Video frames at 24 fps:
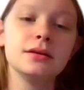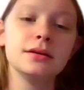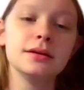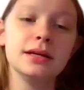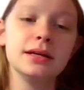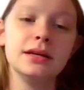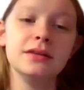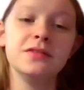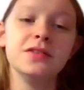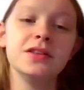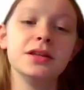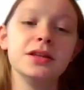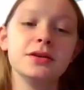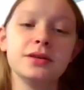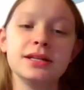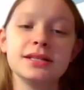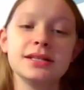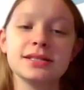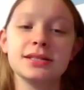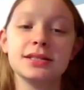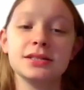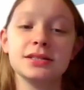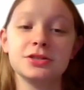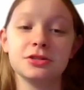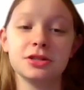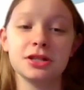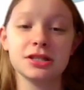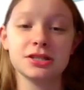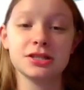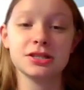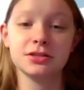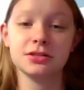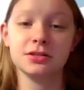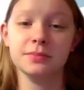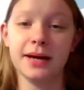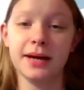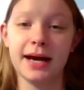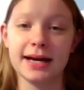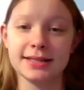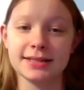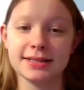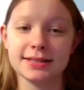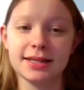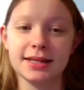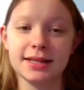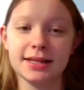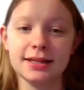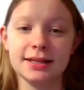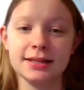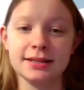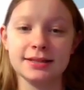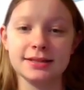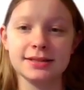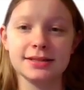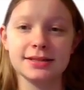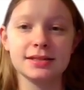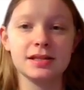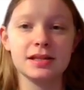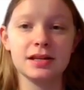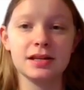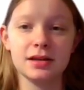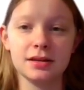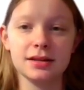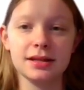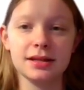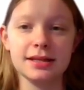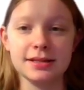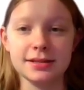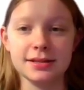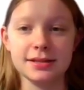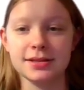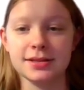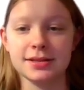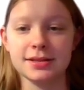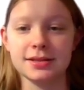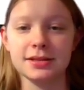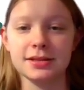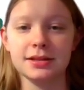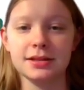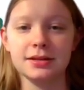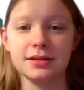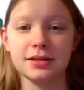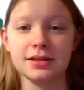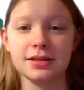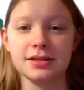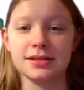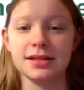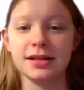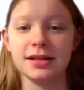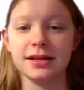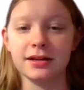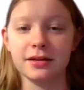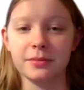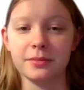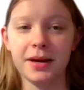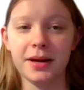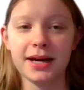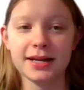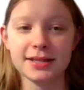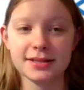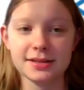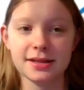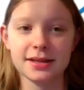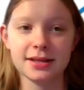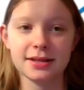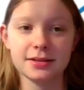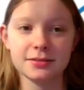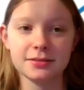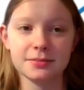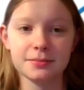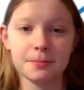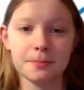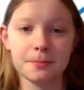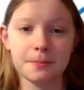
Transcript: Even though it isn't a traditional basket, it still is considered a basket.